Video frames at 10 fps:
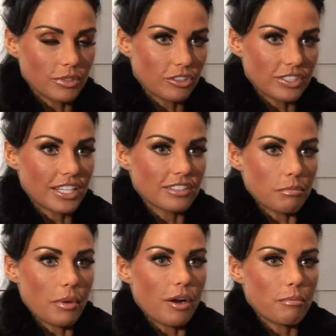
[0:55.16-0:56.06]
because it
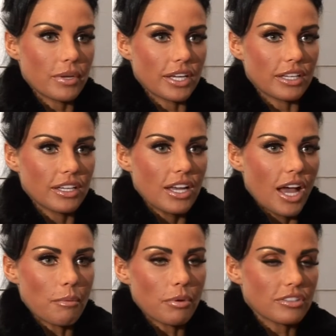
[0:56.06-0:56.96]
is about me.
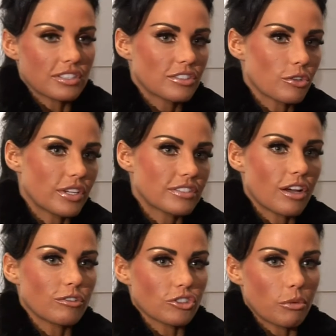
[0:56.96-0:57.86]
And plus, he's got his
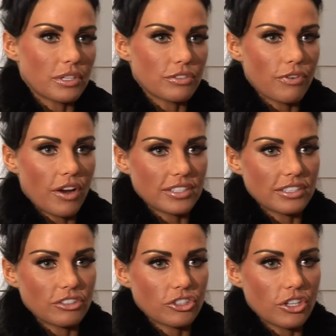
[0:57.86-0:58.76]
own job, his
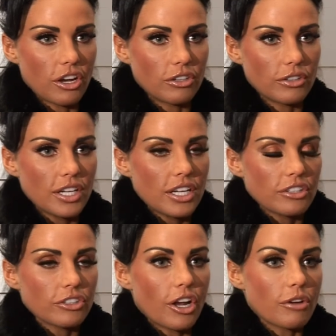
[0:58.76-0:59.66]
fighting show.
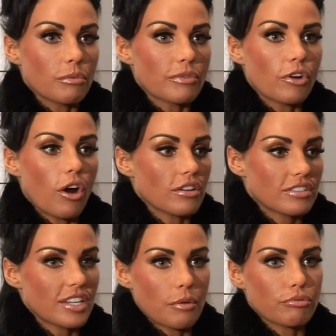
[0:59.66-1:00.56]
You know, we've got our
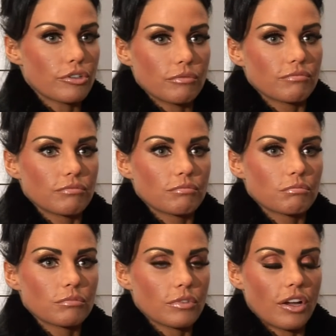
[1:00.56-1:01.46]
separate
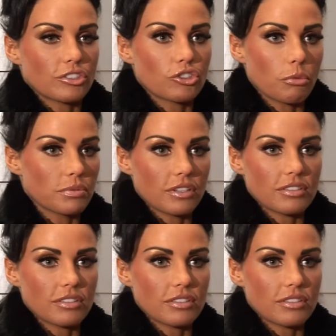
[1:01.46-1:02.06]
jobs